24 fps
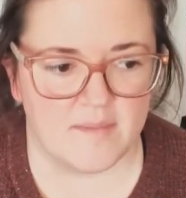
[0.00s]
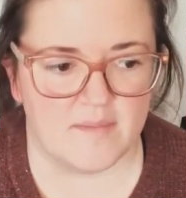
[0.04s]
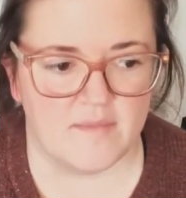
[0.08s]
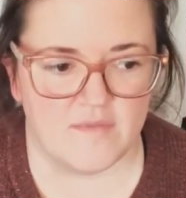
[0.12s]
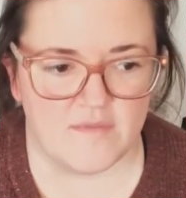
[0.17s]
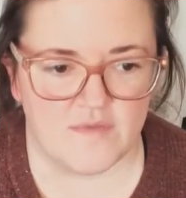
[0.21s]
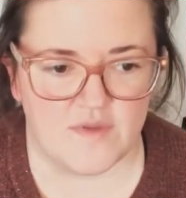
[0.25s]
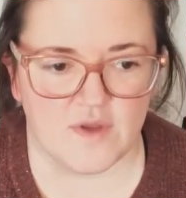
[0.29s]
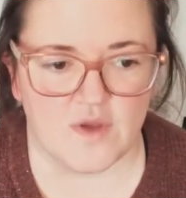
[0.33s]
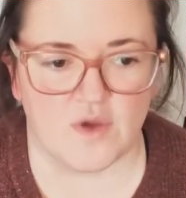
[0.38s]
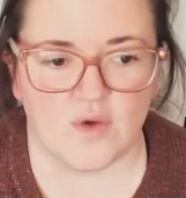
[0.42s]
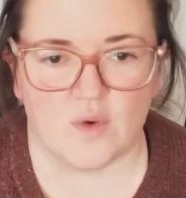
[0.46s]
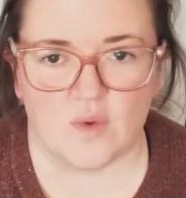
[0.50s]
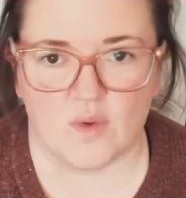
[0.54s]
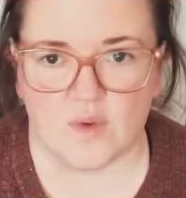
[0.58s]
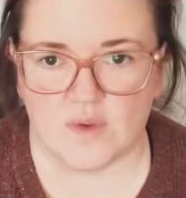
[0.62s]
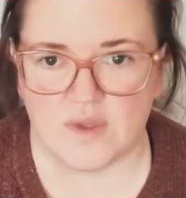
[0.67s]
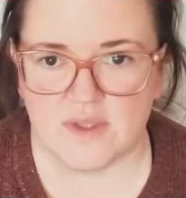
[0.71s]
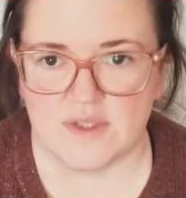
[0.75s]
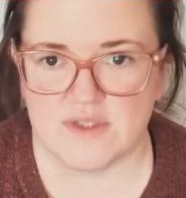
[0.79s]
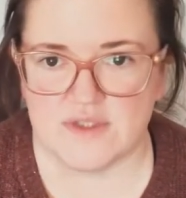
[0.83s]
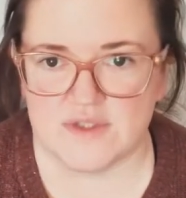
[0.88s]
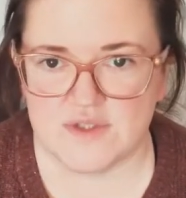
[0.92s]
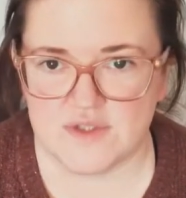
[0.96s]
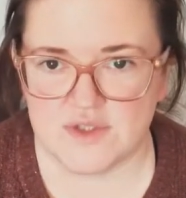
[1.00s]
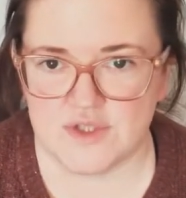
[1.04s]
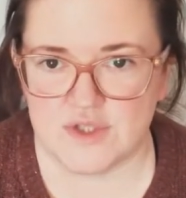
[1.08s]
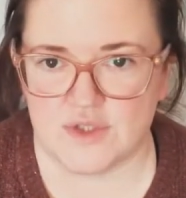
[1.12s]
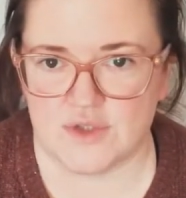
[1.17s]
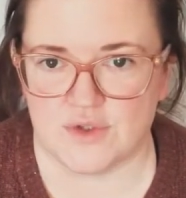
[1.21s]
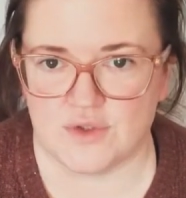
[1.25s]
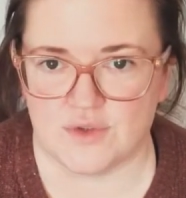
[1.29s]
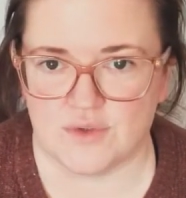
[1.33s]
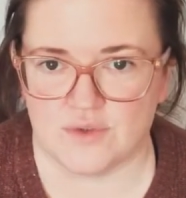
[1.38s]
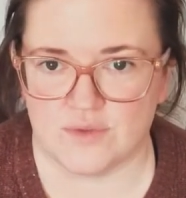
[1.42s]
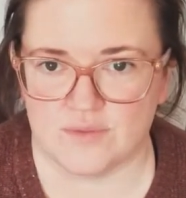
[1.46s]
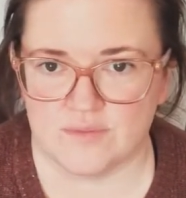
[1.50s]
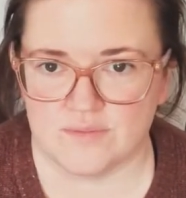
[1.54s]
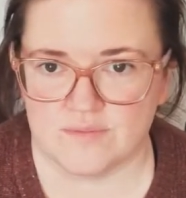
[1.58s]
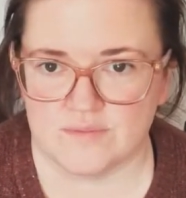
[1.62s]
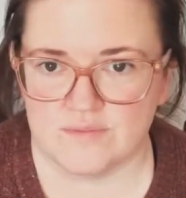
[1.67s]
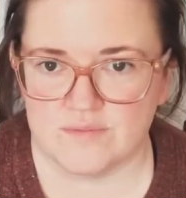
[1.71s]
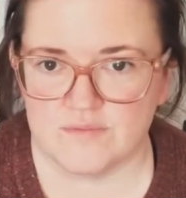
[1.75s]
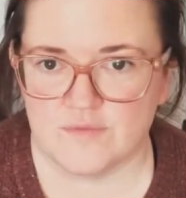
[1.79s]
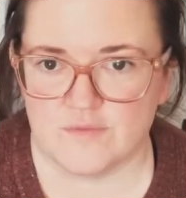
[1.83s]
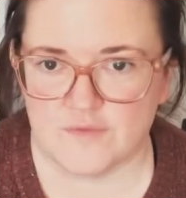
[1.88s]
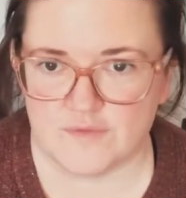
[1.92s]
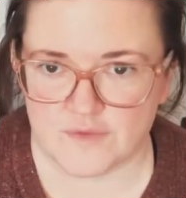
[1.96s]
the goal is to
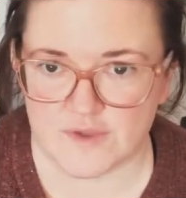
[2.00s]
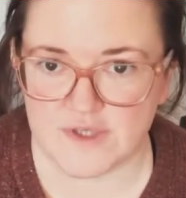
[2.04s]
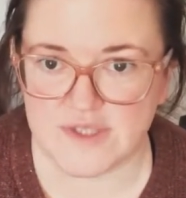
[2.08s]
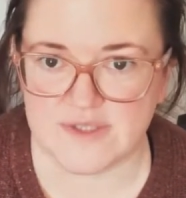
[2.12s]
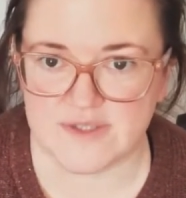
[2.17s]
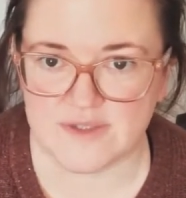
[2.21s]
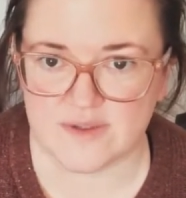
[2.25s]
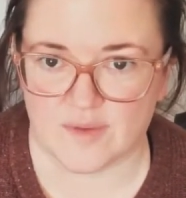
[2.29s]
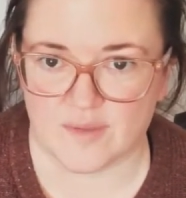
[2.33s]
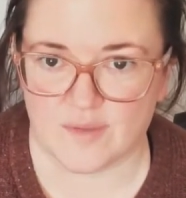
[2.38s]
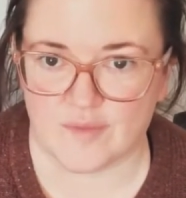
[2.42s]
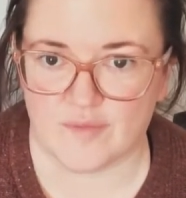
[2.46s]
freeze them